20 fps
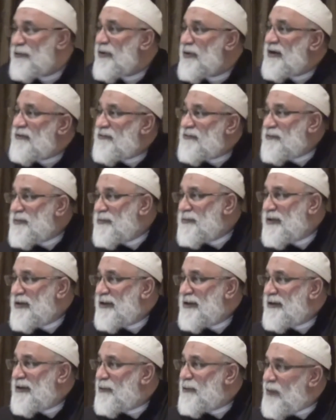right from the
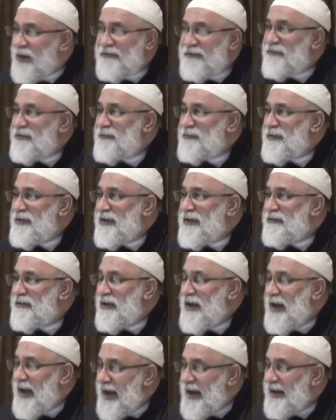beginning, one from the
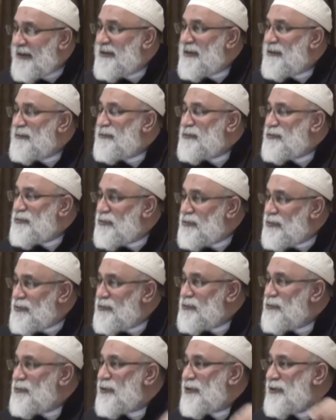other. Adam to
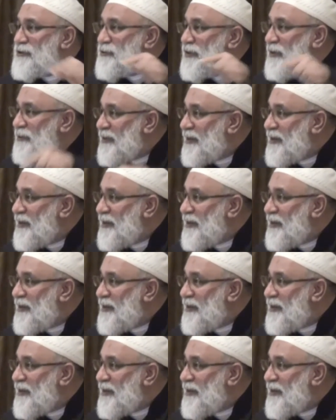Nuh to